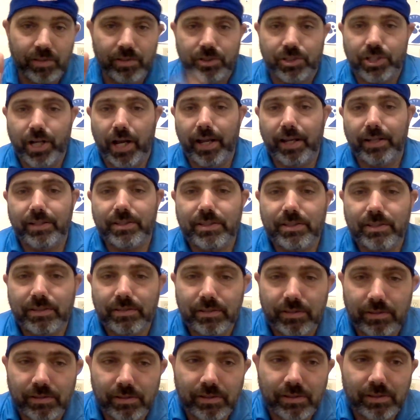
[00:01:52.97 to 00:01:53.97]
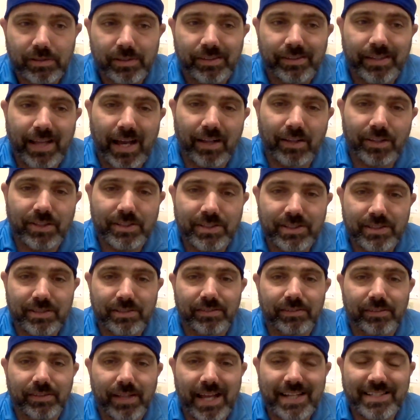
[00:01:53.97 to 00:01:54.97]
Giants, Dallas.
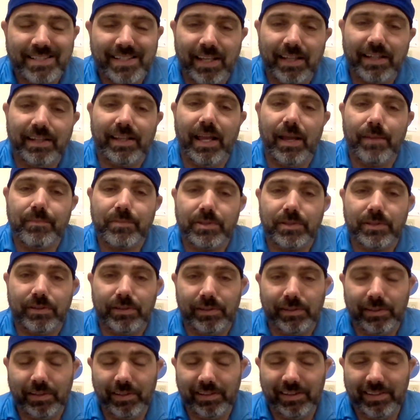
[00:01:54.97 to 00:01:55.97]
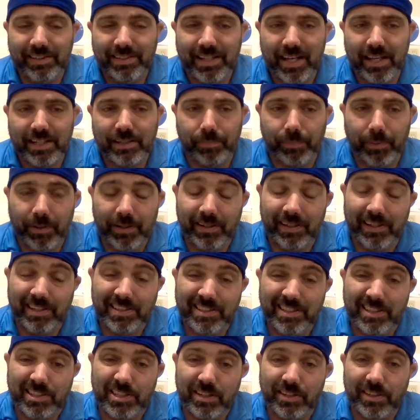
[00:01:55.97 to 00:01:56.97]
Last 10 games these guys have played
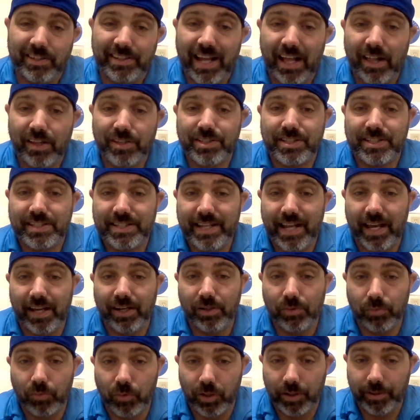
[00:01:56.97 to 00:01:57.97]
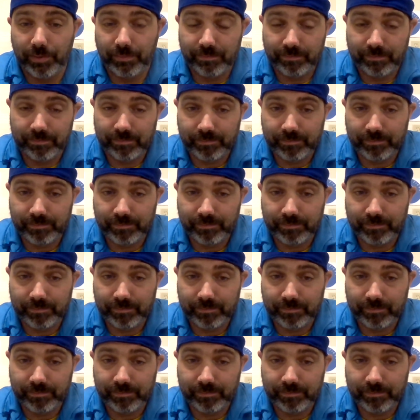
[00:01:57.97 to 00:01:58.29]
against each other, Dallas is 9-1.